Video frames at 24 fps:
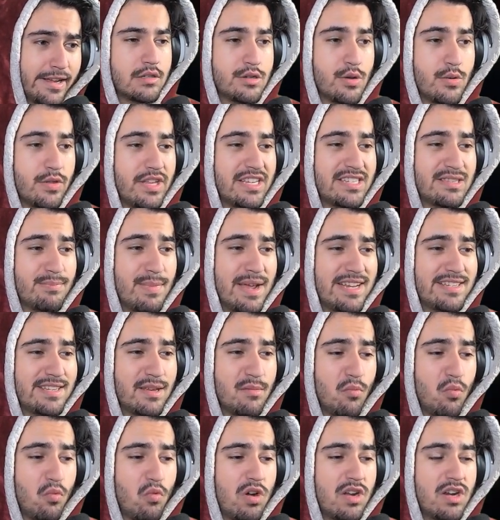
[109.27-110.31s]
So this makes
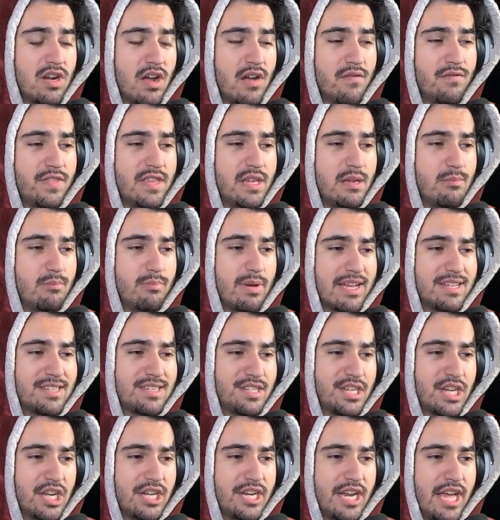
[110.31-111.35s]
him one of the best
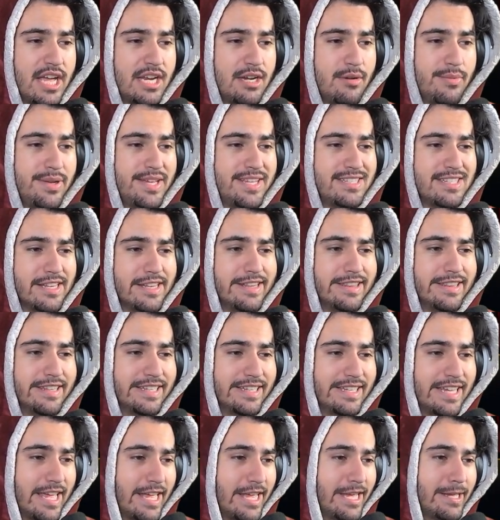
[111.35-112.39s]
stun enemies in the
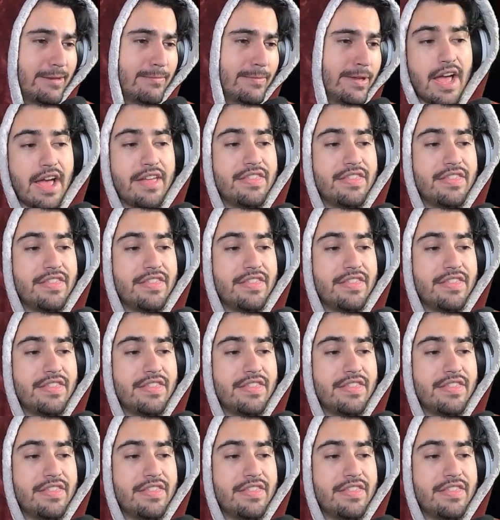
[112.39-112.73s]
game.